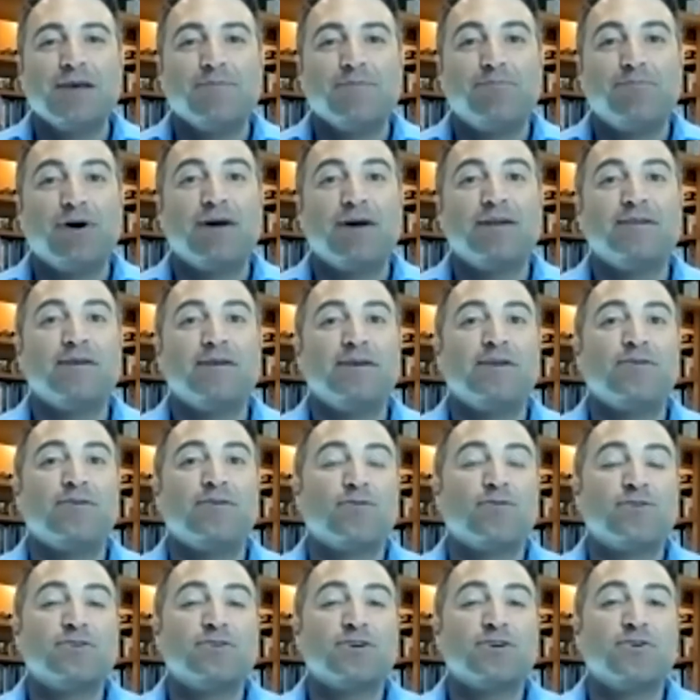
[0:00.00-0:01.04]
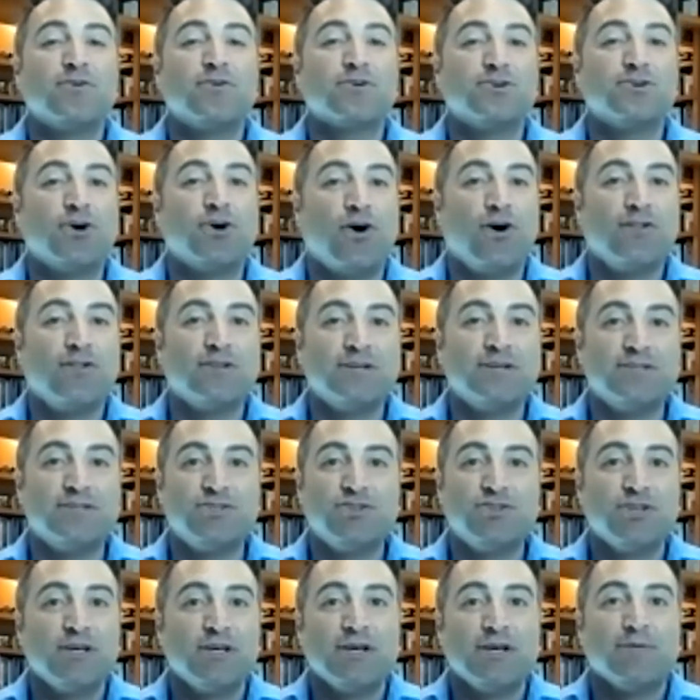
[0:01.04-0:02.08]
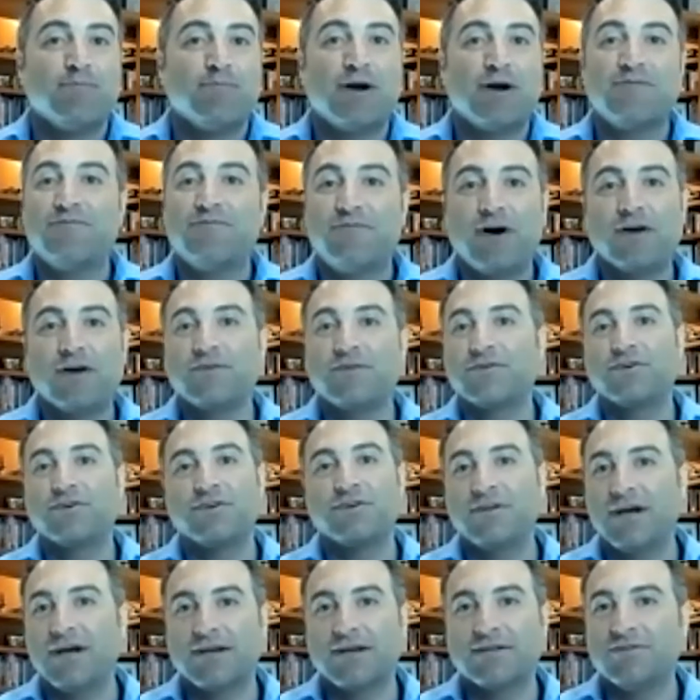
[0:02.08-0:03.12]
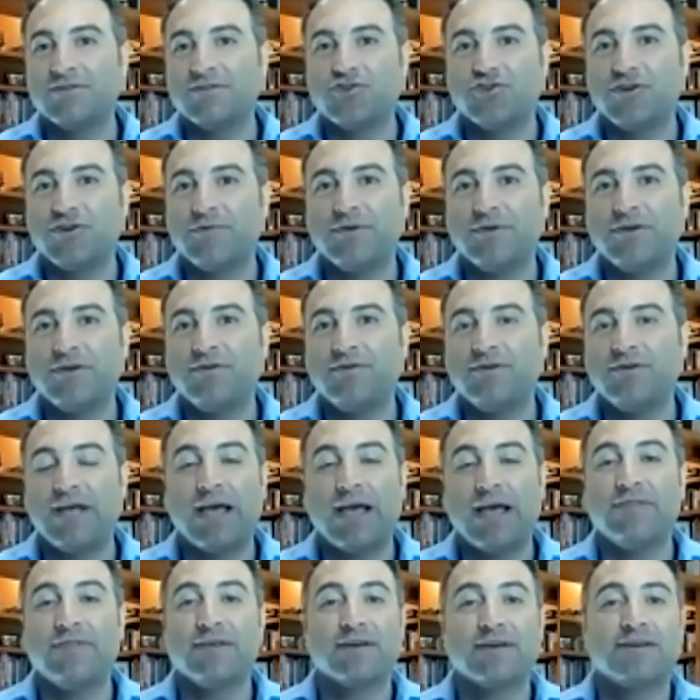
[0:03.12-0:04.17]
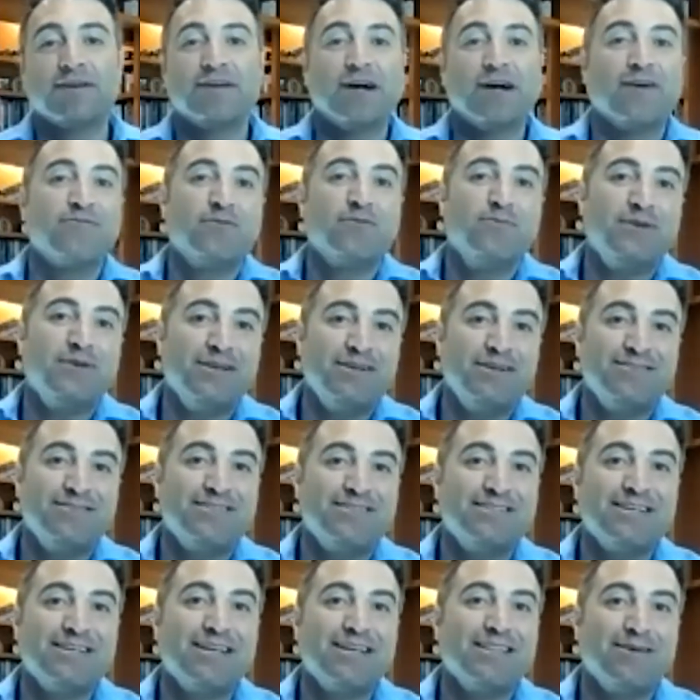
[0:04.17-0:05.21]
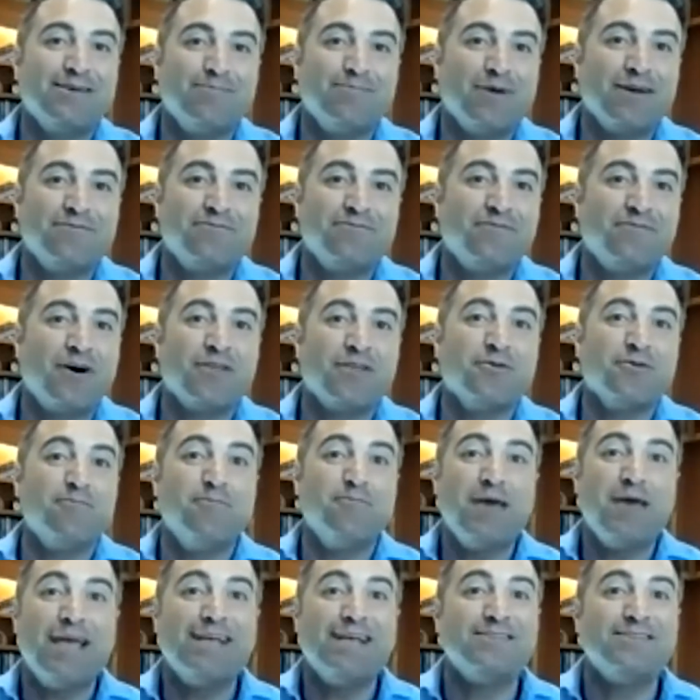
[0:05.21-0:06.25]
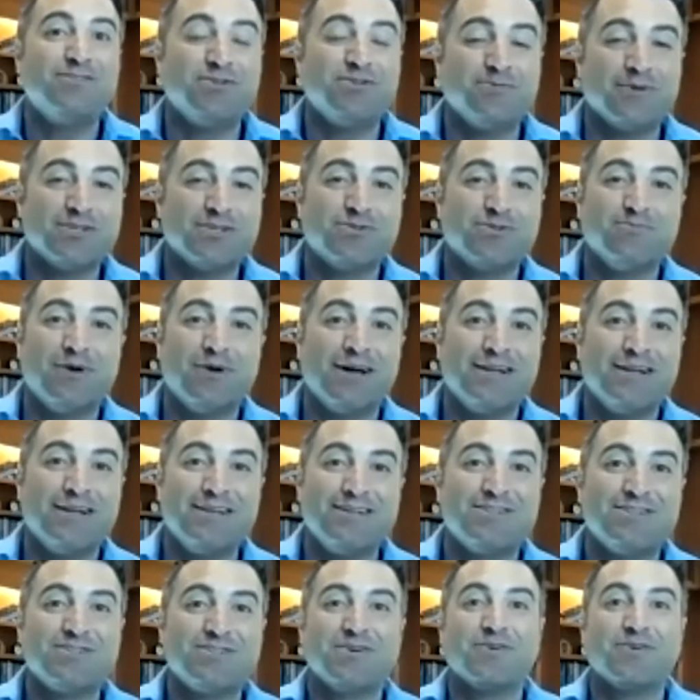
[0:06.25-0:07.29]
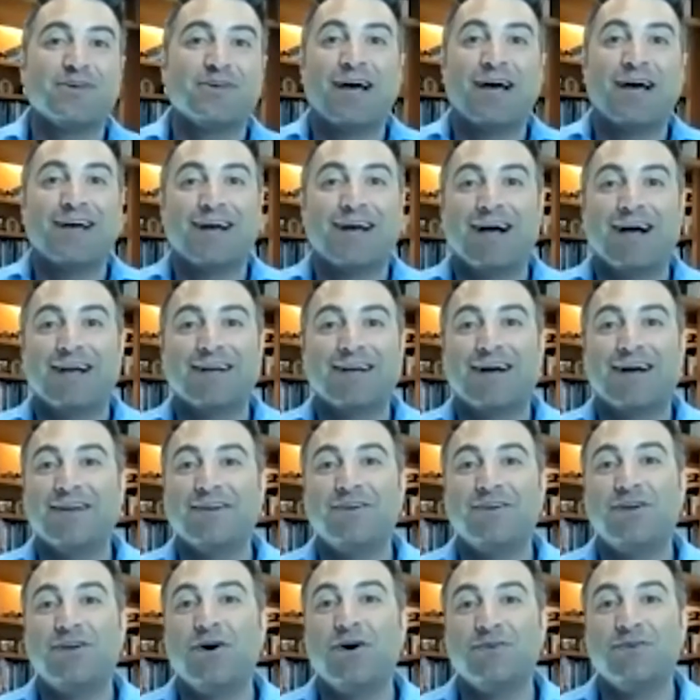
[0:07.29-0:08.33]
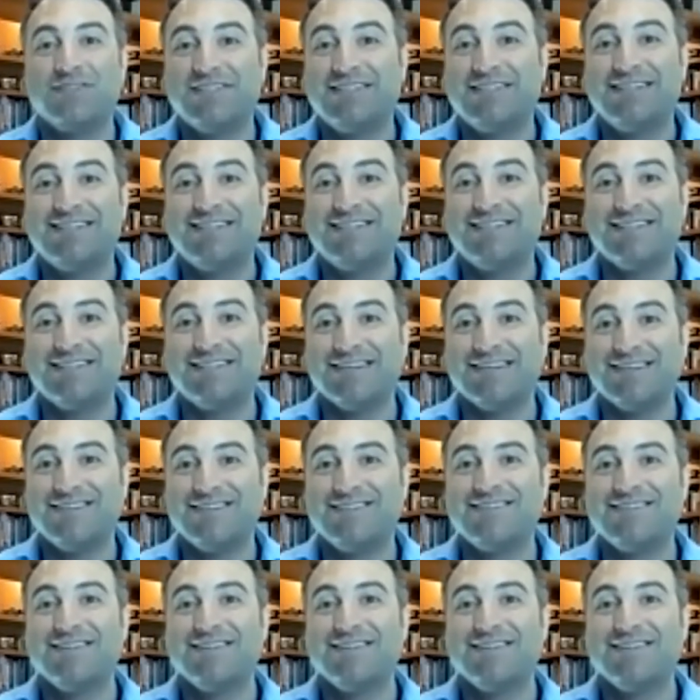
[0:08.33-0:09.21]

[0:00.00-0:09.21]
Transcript: But in order to go to college, my father could not contribute, and the government said that my father made too much money. So I got no assistance.